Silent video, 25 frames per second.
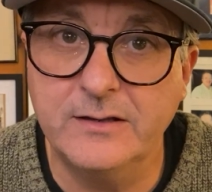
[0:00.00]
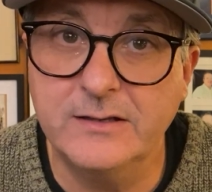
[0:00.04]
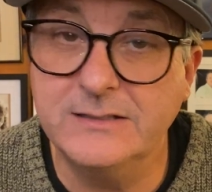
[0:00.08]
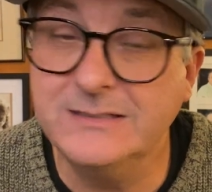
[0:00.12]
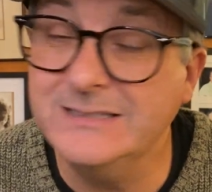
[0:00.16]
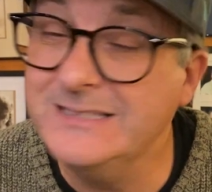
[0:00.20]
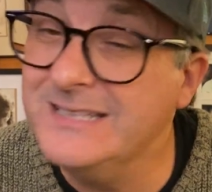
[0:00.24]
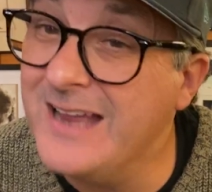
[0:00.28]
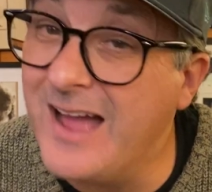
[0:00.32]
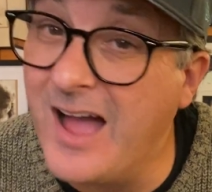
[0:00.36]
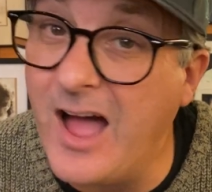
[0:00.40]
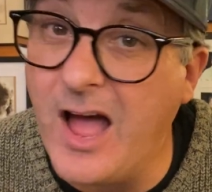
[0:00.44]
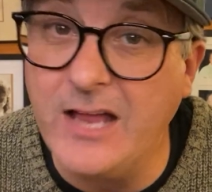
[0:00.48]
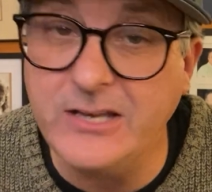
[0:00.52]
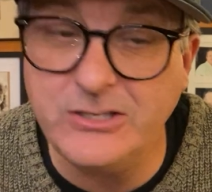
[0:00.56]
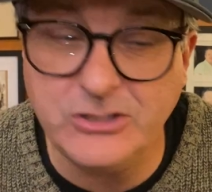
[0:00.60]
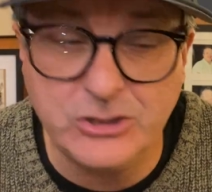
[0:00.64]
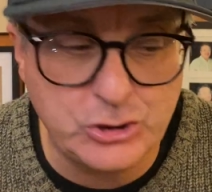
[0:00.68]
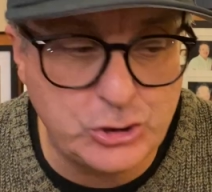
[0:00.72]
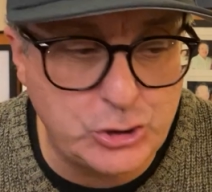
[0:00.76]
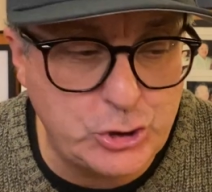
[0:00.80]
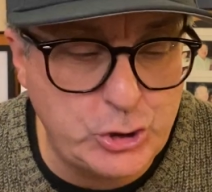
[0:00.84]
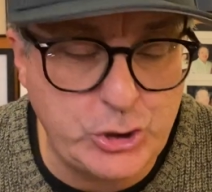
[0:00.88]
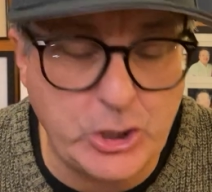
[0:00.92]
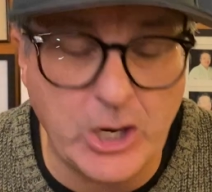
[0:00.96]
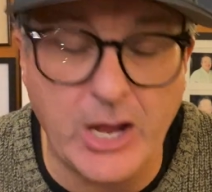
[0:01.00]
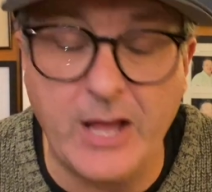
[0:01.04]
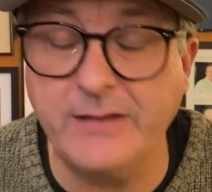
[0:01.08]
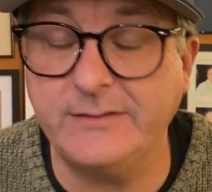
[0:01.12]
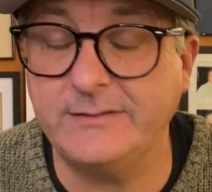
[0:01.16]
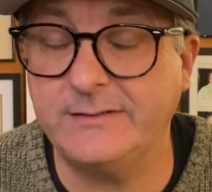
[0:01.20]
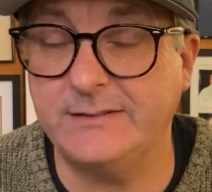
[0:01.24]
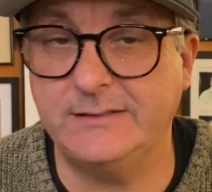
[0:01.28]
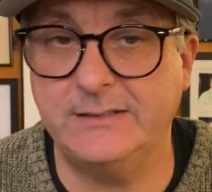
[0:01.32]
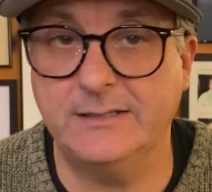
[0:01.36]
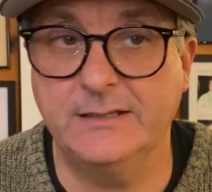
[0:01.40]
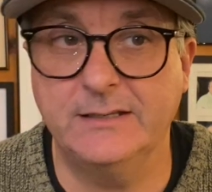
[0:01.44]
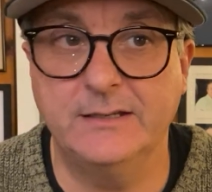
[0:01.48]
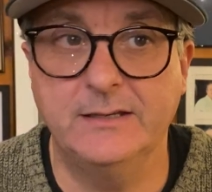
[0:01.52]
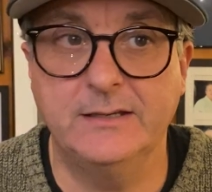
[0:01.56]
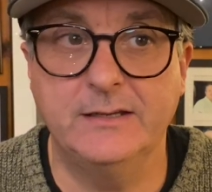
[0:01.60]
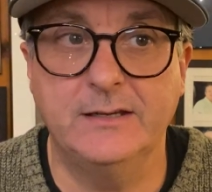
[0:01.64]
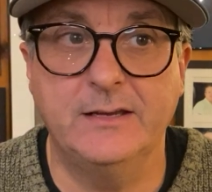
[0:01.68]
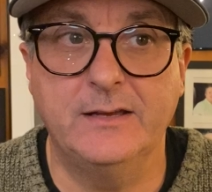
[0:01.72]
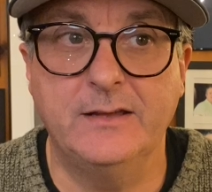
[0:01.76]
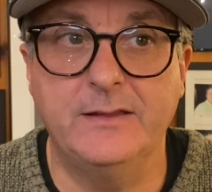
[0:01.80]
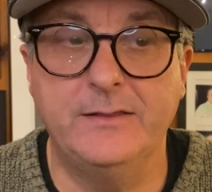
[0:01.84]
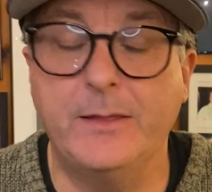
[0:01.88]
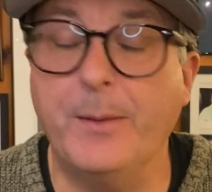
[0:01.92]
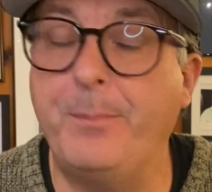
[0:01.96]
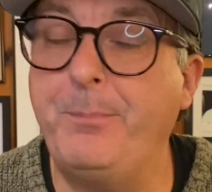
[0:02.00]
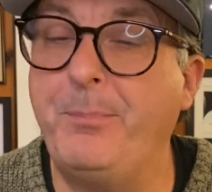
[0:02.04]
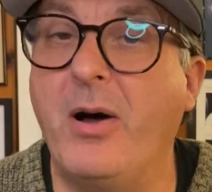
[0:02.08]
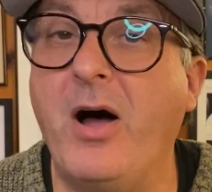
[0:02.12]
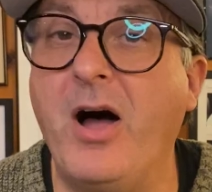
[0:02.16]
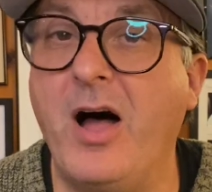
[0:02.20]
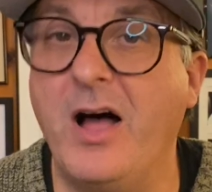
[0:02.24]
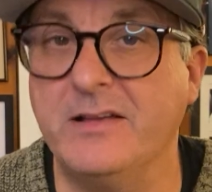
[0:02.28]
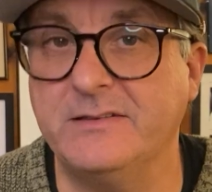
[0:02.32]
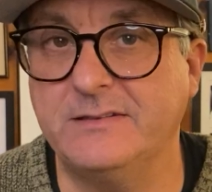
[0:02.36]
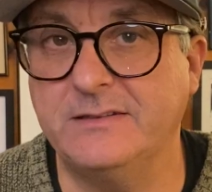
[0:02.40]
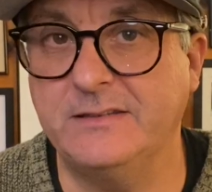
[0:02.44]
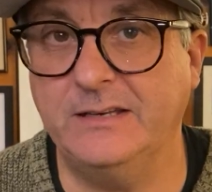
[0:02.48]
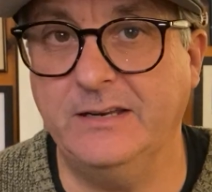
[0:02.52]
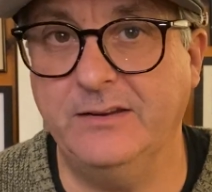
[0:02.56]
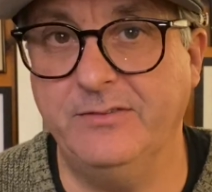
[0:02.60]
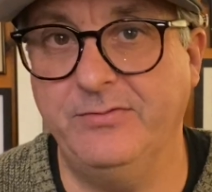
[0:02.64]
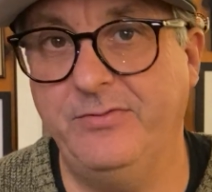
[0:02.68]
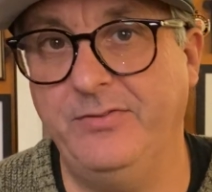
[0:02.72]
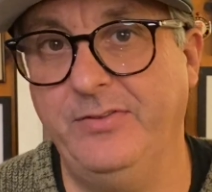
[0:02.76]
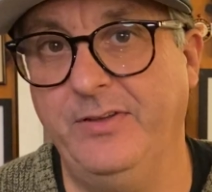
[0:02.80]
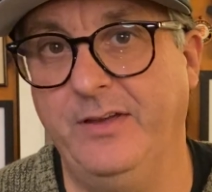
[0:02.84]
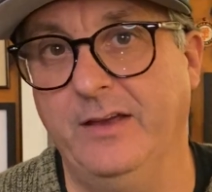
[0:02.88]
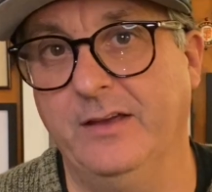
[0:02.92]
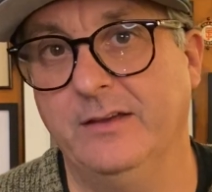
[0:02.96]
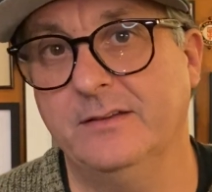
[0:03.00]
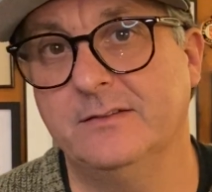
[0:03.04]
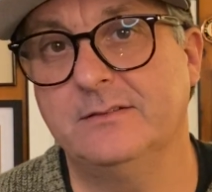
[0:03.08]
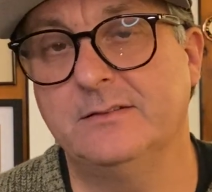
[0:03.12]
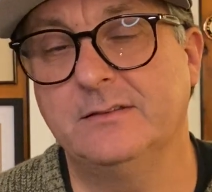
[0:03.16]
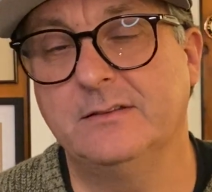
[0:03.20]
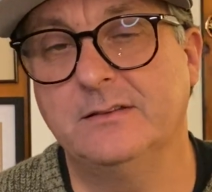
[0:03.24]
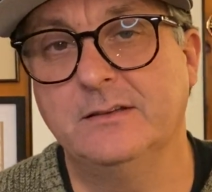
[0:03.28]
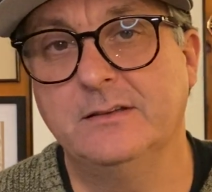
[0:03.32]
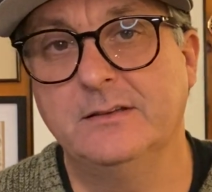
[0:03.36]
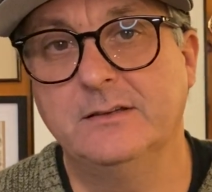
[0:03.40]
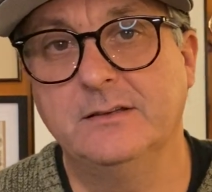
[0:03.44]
not just the positive things,